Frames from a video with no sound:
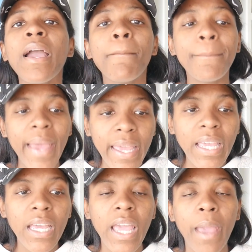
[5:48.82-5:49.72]

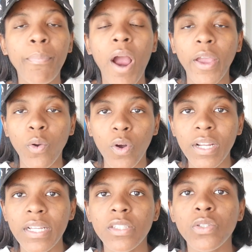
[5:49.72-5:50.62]
making a
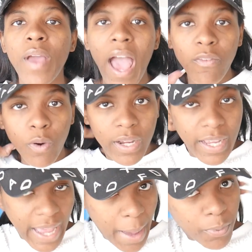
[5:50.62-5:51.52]
priority to have
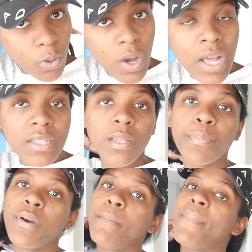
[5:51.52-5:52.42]
working capital
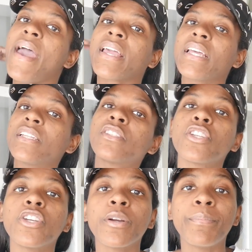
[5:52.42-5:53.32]
to put back
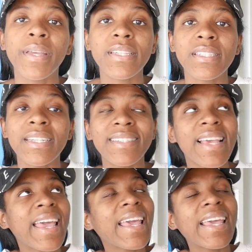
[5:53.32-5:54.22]
into your
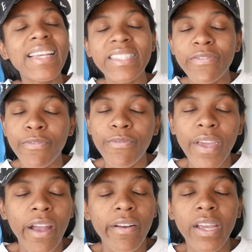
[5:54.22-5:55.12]
business is
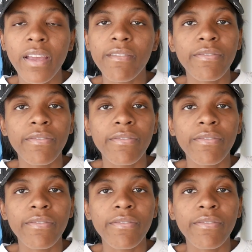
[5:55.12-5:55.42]
very,